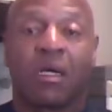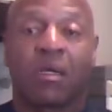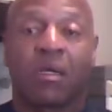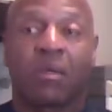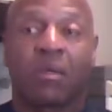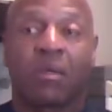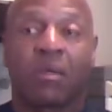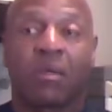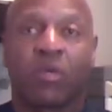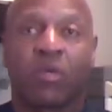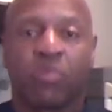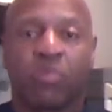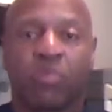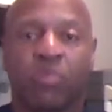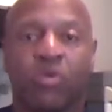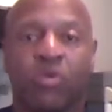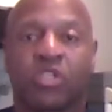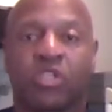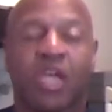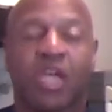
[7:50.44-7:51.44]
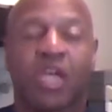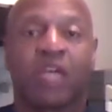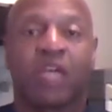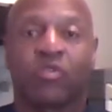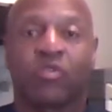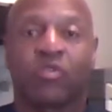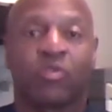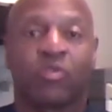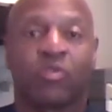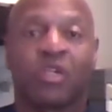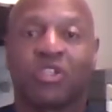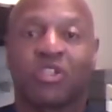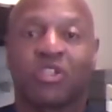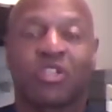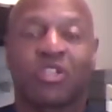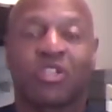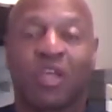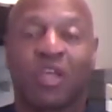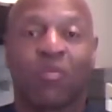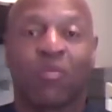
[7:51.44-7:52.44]
computer science was much the
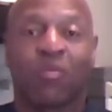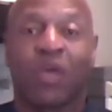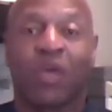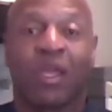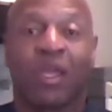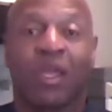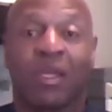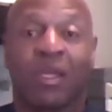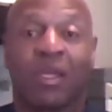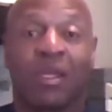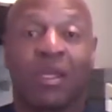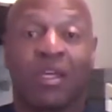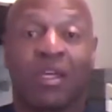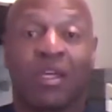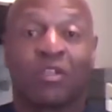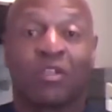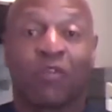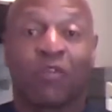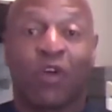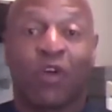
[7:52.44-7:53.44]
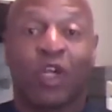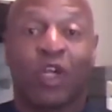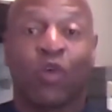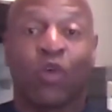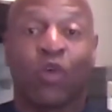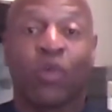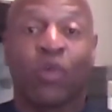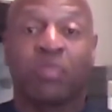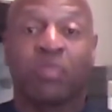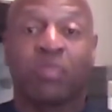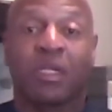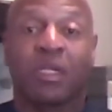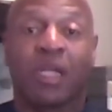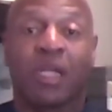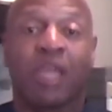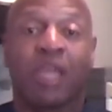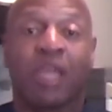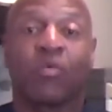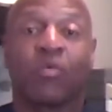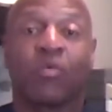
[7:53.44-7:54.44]
same way. It's a very cryptic
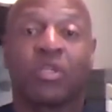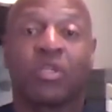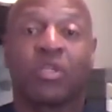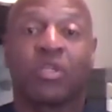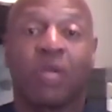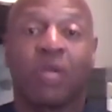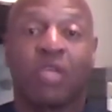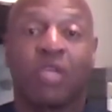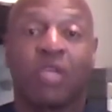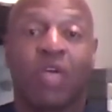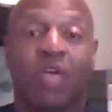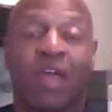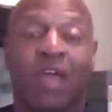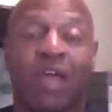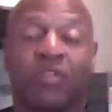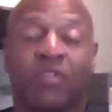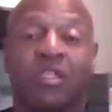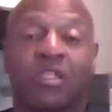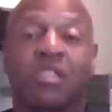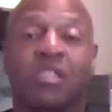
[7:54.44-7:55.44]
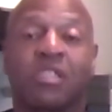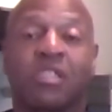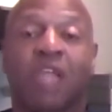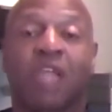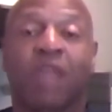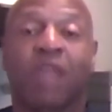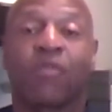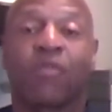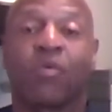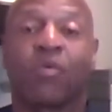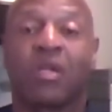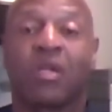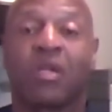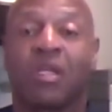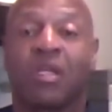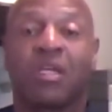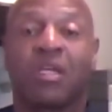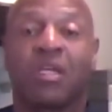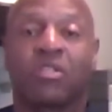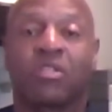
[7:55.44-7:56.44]
language, and you have to decipher what it
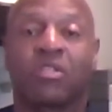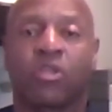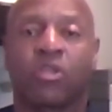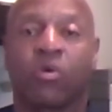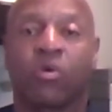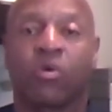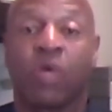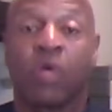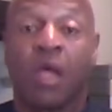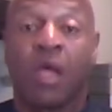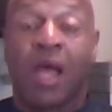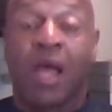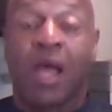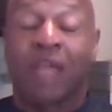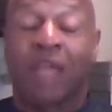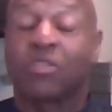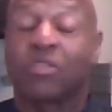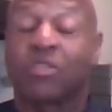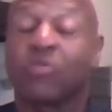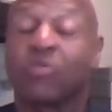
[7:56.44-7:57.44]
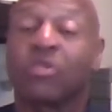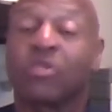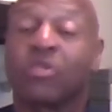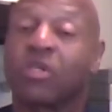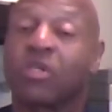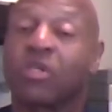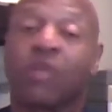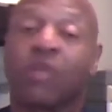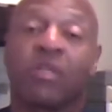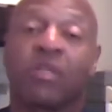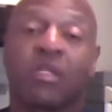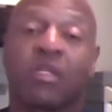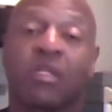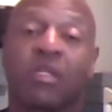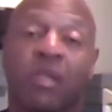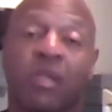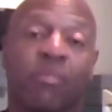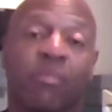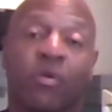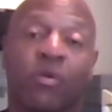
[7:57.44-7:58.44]
is. So I soon discovered that
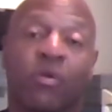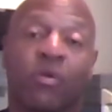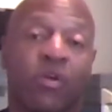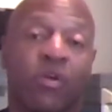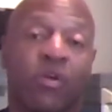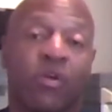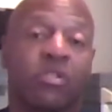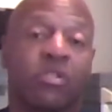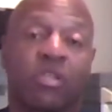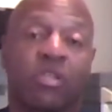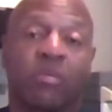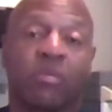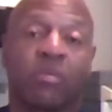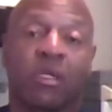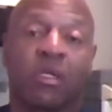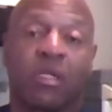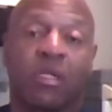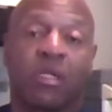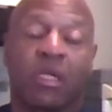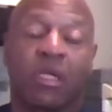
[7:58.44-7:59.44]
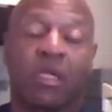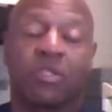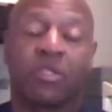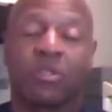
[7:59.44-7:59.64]
they're both very similar in nature.